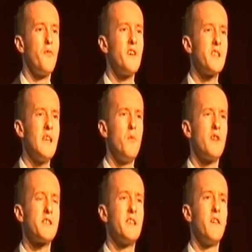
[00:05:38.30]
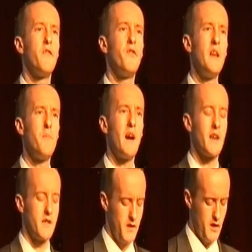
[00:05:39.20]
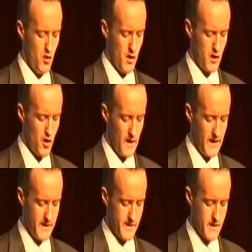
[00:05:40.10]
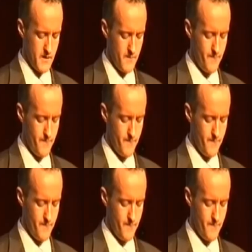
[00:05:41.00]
this enabled us to give feedback to our colleagues.